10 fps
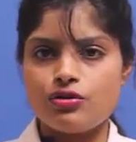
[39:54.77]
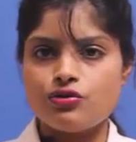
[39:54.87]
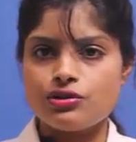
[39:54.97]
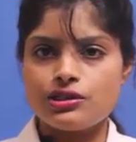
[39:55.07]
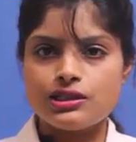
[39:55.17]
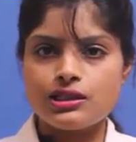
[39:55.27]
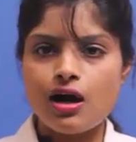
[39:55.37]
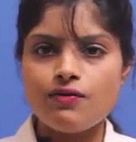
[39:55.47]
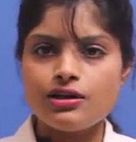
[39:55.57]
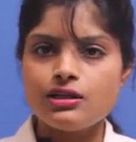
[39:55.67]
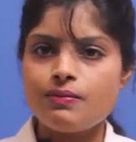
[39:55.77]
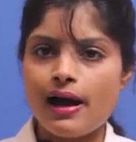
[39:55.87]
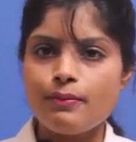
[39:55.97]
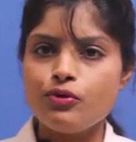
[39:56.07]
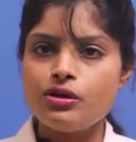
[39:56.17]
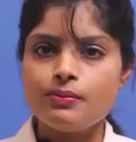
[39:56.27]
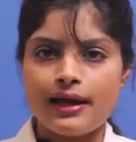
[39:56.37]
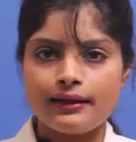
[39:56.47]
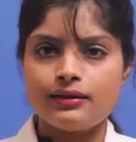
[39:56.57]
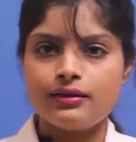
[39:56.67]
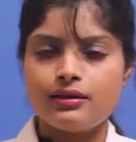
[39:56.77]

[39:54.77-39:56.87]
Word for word: which was discovered by Mulmann.